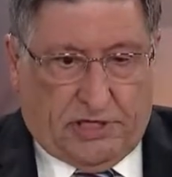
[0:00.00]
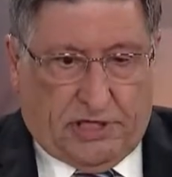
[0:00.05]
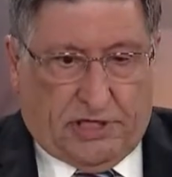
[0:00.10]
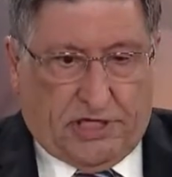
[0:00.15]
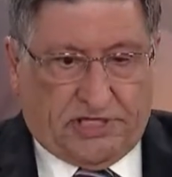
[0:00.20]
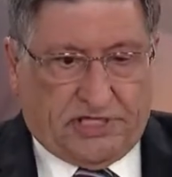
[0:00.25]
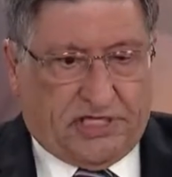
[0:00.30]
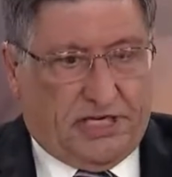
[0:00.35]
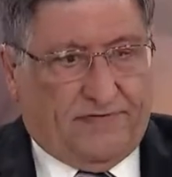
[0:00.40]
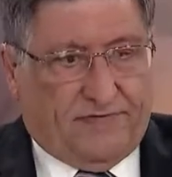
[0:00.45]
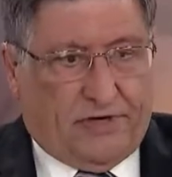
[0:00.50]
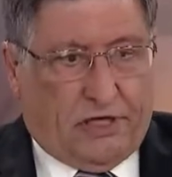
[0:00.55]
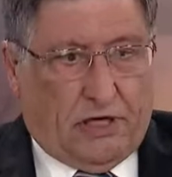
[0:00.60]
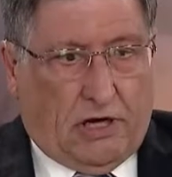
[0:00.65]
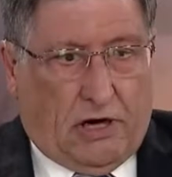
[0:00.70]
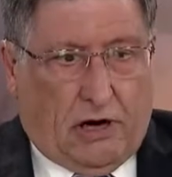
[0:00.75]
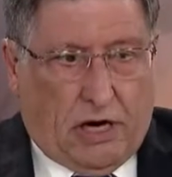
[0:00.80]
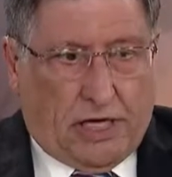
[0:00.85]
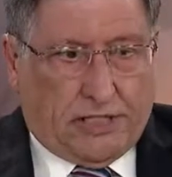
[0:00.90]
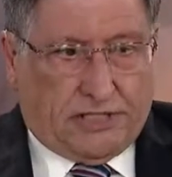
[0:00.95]
7,
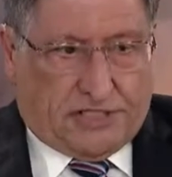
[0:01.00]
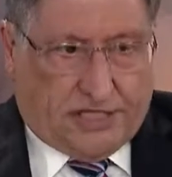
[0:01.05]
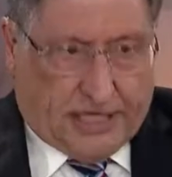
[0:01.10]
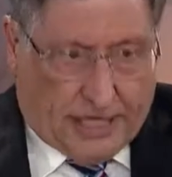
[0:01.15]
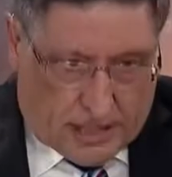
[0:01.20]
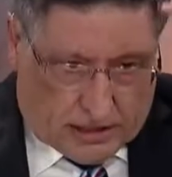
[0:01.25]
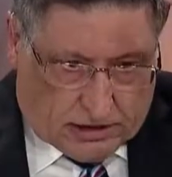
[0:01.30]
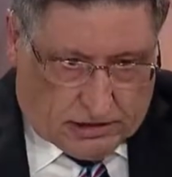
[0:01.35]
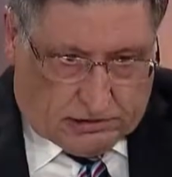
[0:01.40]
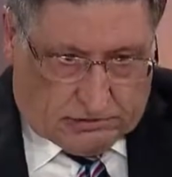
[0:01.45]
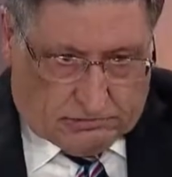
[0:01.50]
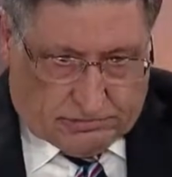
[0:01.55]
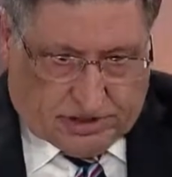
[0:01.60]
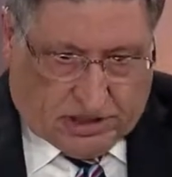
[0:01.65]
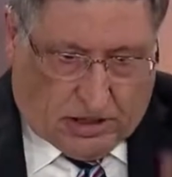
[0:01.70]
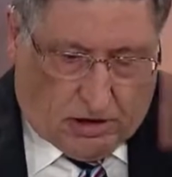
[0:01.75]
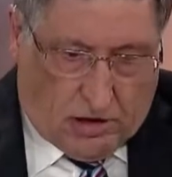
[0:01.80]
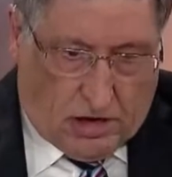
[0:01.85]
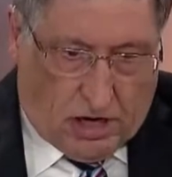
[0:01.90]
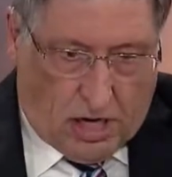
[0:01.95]
9, 10,
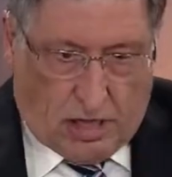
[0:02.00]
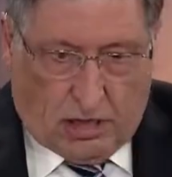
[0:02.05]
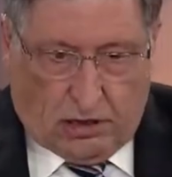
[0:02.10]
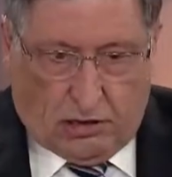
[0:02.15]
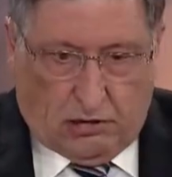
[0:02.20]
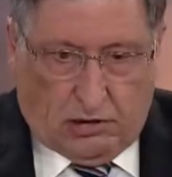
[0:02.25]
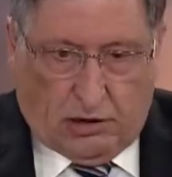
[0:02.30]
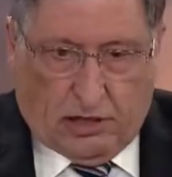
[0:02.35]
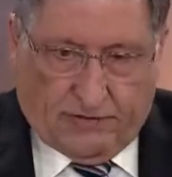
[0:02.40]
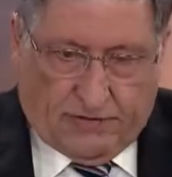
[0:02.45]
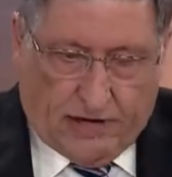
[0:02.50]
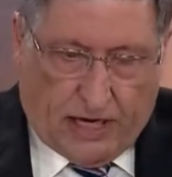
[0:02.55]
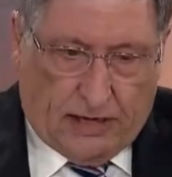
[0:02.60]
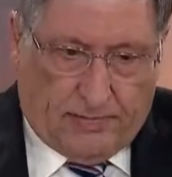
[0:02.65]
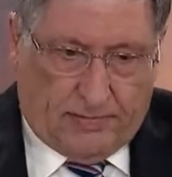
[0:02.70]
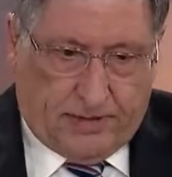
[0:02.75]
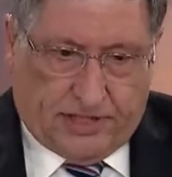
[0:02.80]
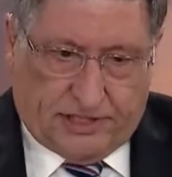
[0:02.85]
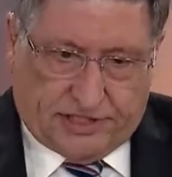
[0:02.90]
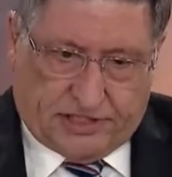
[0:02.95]
Sky, the
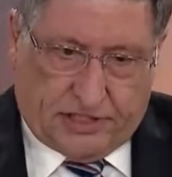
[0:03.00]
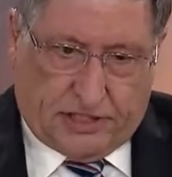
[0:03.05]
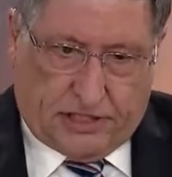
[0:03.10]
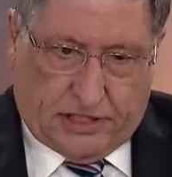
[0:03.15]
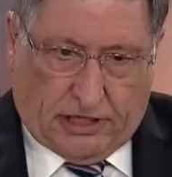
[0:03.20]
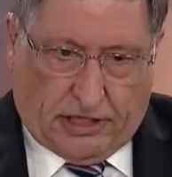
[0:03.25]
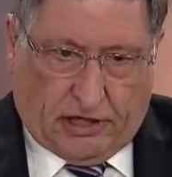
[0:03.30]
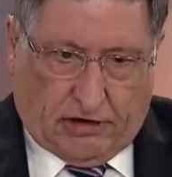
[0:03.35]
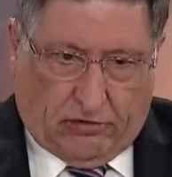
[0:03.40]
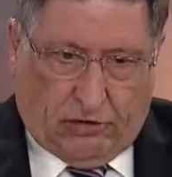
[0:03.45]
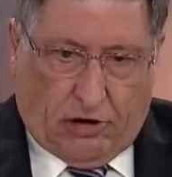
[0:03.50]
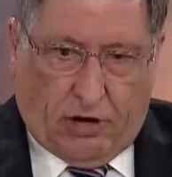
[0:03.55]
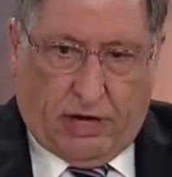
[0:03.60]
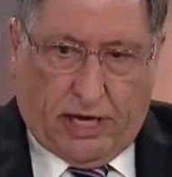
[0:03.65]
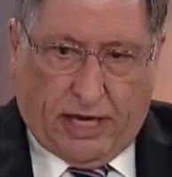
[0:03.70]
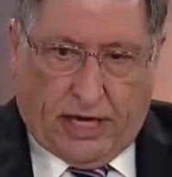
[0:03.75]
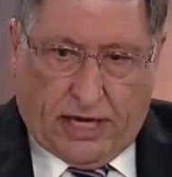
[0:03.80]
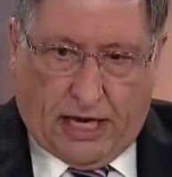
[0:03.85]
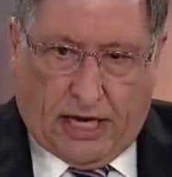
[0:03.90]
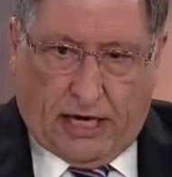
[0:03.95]
ABC are
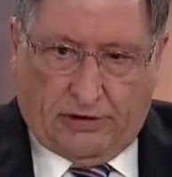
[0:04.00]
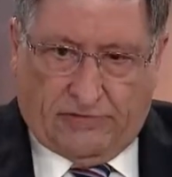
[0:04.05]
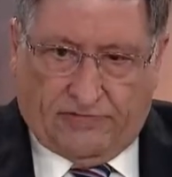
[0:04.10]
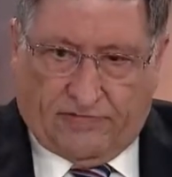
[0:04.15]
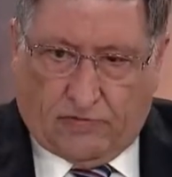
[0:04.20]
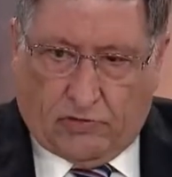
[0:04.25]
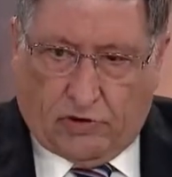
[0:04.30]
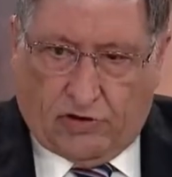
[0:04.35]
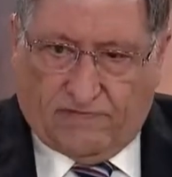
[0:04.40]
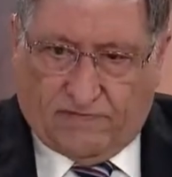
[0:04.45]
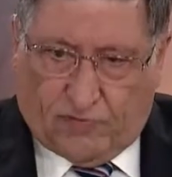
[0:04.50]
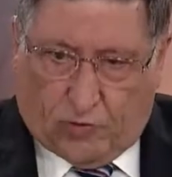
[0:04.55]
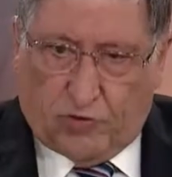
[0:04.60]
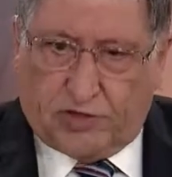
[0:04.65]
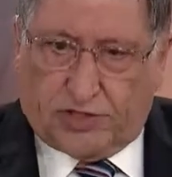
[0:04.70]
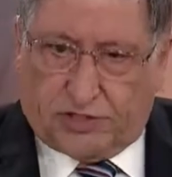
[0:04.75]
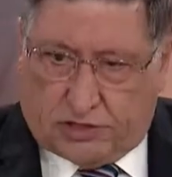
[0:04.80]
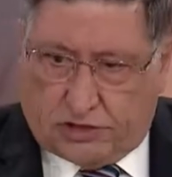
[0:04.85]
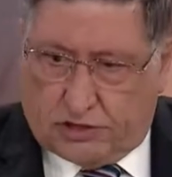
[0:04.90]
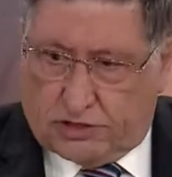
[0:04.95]
crying out for a
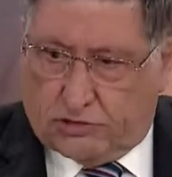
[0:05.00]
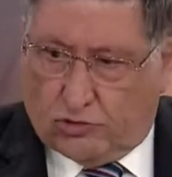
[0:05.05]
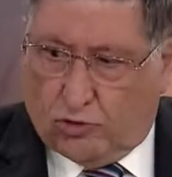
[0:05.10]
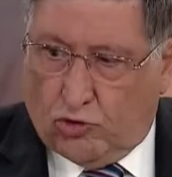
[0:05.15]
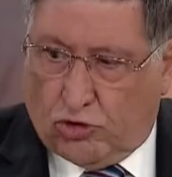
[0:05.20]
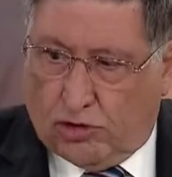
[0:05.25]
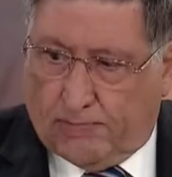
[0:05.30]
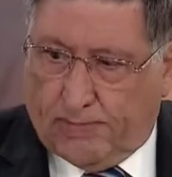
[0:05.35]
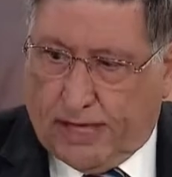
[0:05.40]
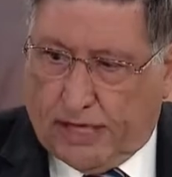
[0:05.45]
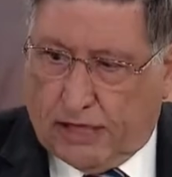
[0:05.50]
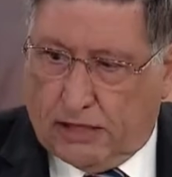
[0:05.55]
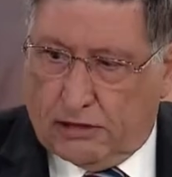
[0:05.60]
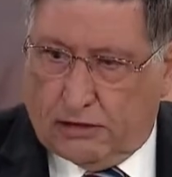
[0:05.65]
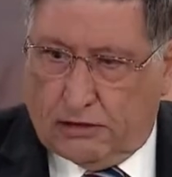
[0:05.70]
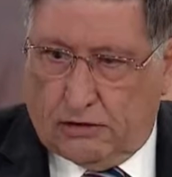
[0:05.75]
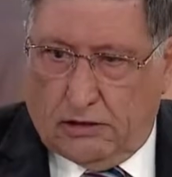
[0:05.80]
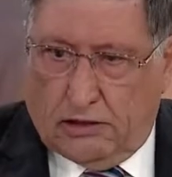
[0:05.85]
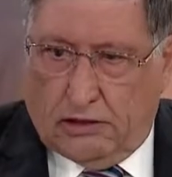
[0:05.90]
voice to talk about it.